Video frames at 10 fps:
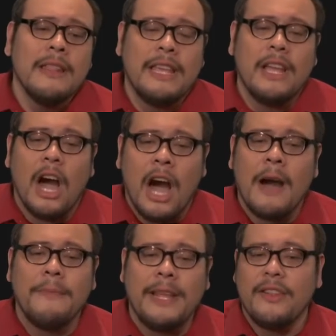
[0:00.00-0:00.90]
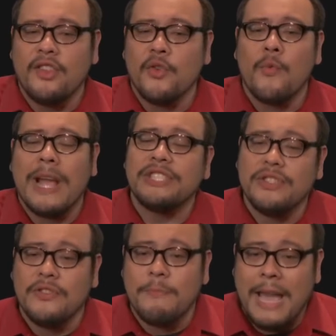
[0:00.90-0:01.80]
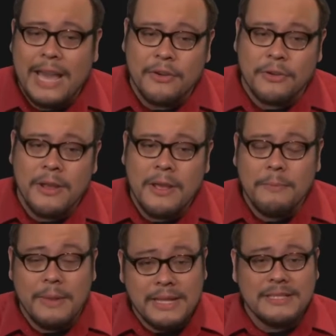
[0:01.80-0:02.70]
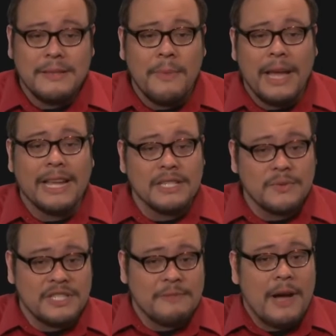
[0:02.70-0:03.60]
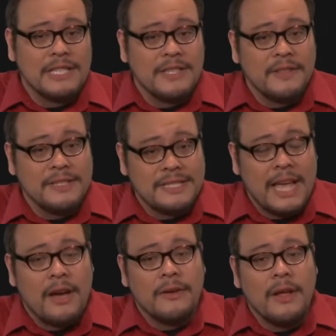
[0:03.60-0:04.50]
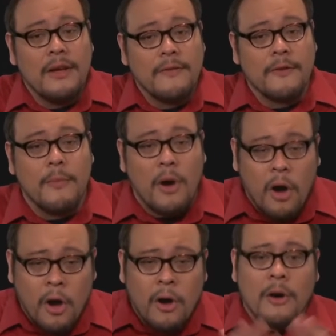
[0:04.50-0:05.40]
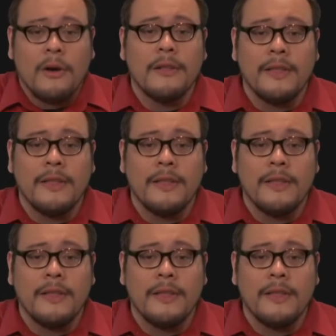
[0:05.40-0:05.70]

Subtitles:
The omnidirectional pattern means the mic is responsive to sound from all